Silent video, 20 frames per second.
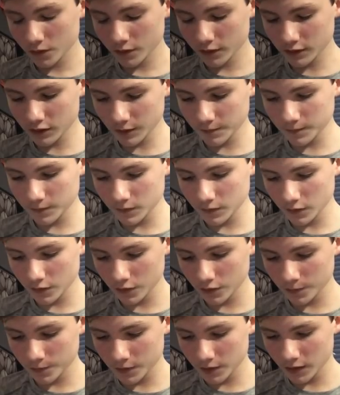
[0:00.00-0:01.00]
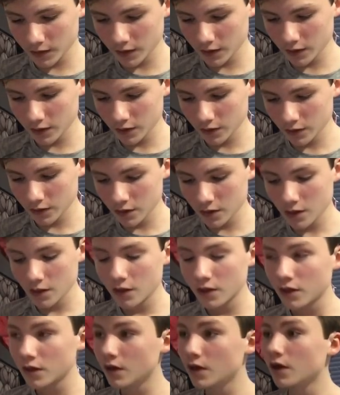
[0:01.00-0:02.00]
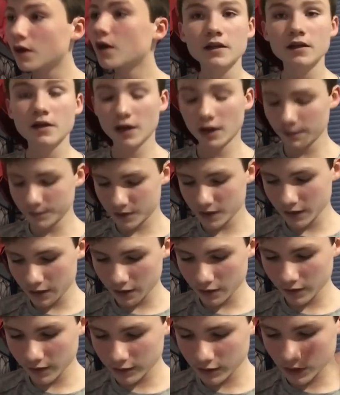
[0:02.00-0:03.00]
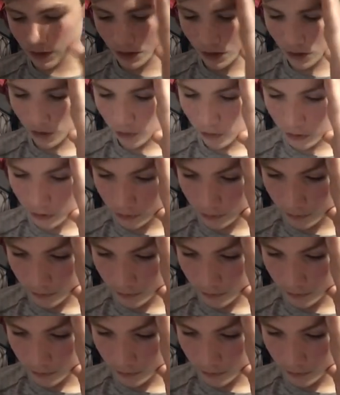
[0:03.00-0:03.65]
That's um, I'm Umtiti. I'm Titty. Let's go.